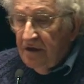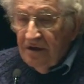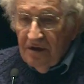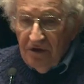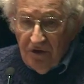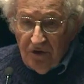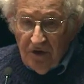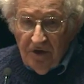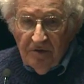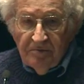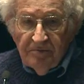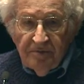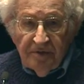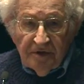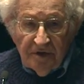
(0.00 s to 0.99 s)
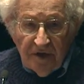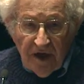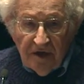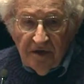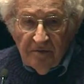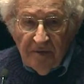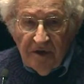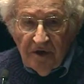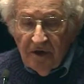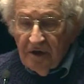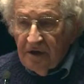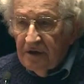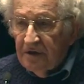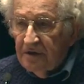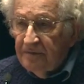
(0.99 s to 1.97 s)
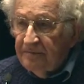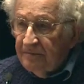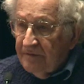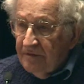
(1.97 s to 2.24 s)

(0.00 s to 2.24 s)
Europe, Latin America,